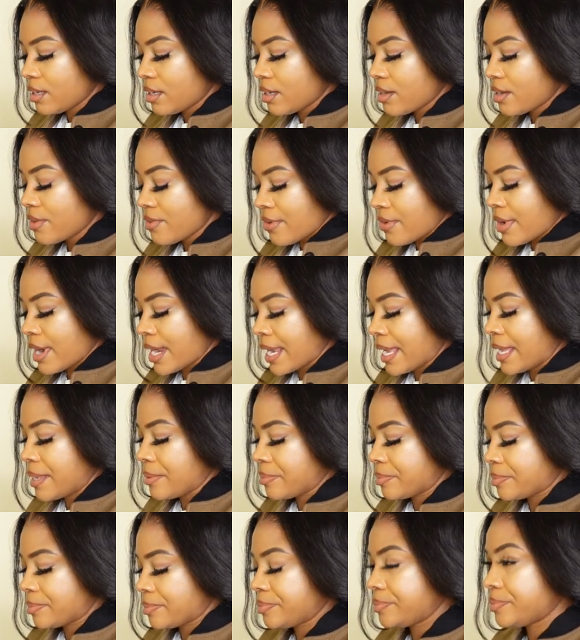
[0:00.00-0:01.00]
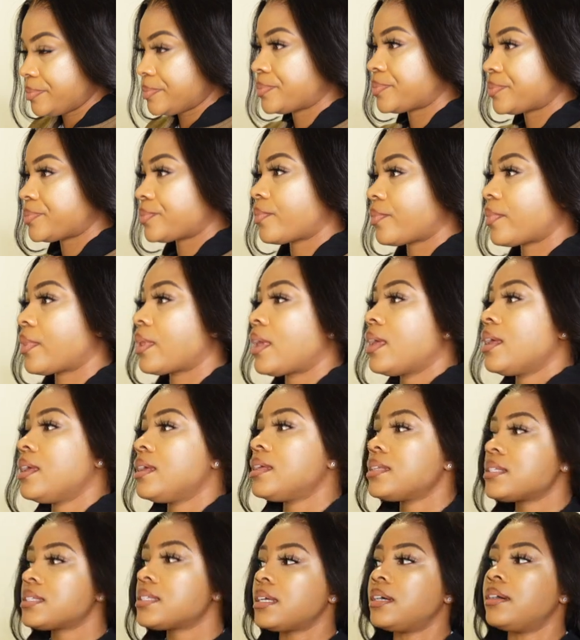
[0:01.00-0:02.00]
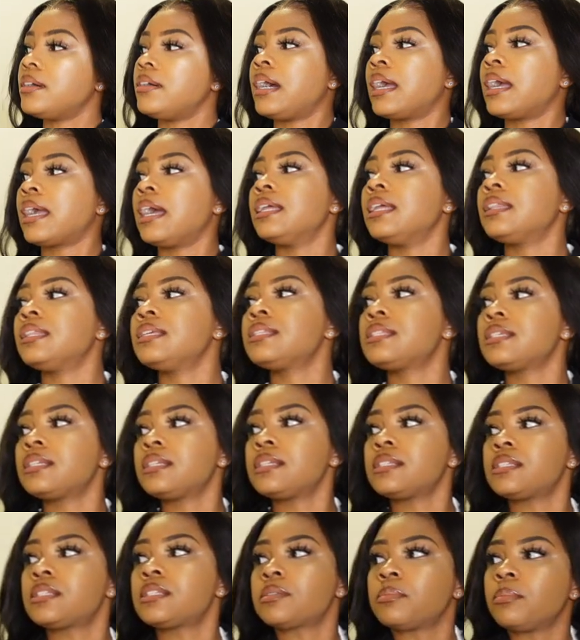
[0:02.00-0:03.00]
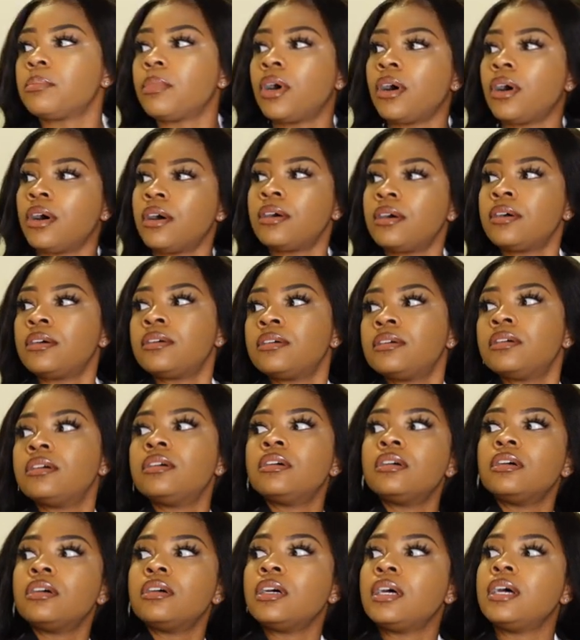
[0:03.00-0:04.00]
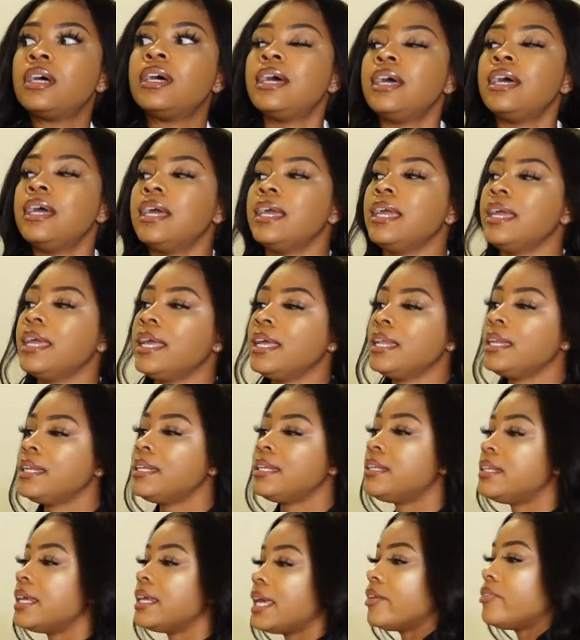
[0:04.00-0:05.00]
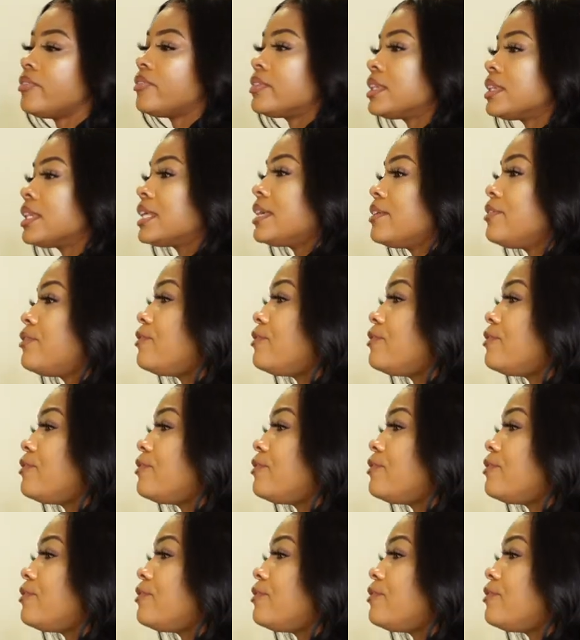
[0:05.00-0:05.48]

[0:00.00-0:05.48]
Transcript: All right. So I got this in a small. It definitely